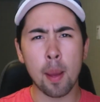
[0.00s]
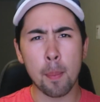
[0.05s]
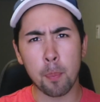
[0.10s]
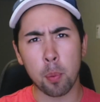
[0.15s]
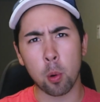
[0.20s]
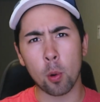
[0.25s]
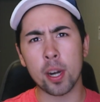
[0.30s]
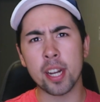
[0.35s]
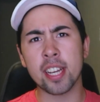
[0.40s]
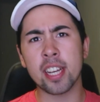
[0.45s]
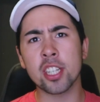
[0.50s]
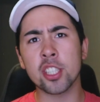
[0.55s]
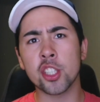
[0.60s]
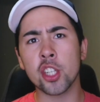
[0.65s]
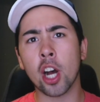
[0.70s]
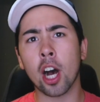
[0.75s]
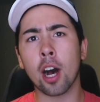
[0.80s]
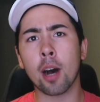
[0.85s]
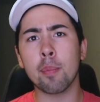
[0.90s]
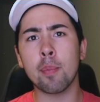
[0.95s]
pretty good
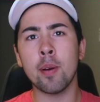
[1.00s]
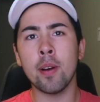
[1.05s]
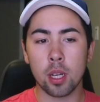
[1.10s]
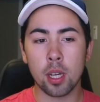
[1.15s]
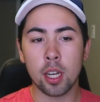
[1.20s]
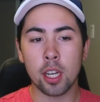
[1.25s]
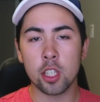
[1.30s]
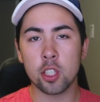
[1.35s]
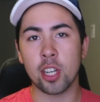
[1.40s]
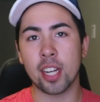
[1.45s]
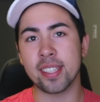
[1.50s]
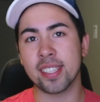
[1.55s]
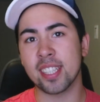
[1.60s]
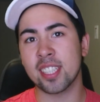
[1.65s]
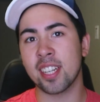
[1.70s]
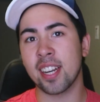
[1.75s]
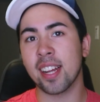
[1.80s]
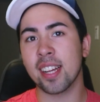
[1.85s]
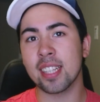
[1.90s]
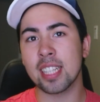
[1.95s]
job
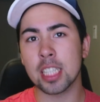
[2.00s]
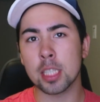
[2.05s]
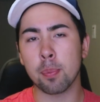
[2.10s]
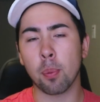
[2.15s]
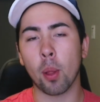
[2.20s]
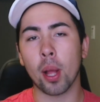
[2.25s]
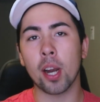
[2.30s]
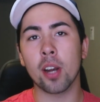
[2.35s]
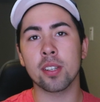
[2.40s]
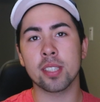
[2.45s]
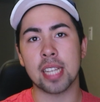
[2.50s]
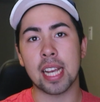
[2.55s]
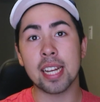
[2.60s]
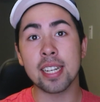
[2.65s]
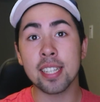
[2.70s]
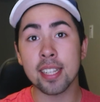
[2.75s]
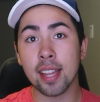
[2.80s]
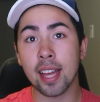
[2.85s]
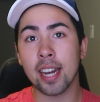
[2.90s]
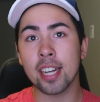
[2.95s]
transitioning these players
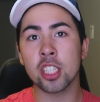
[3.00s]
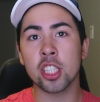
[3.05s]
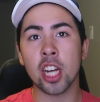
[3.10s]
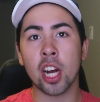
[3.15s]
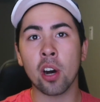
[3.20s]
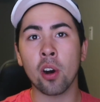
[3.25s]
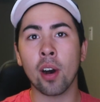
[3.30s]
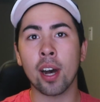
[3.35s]
into the NHL.